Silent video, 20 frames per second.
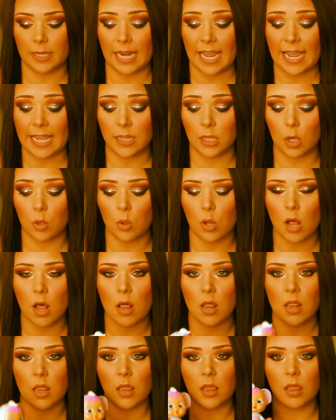and Halo
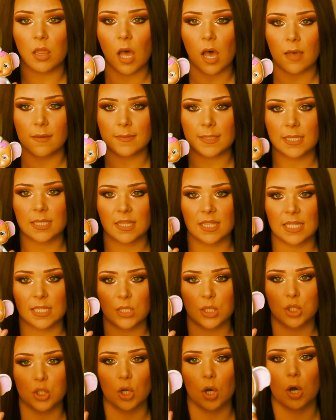loves
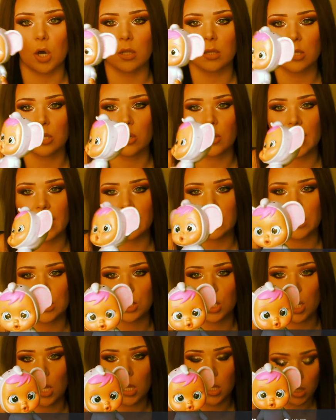this doll, little Ellie
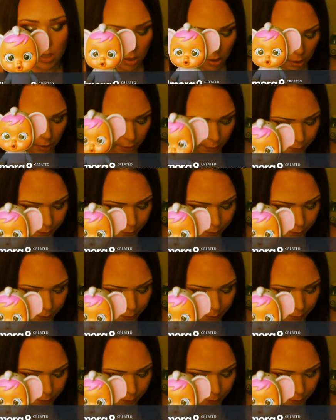doll.